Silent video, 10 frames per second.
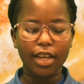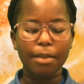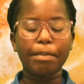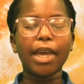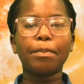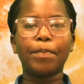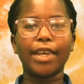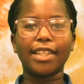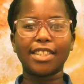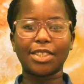baked
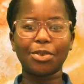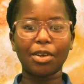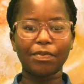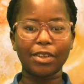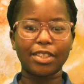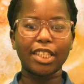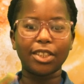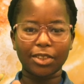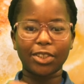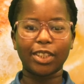beans, assorted fruits, and
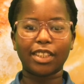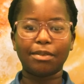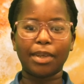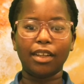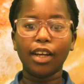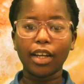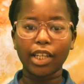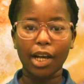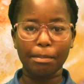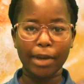your choice of milk.
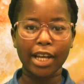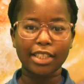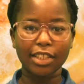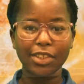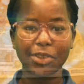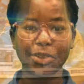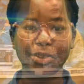Now back to you.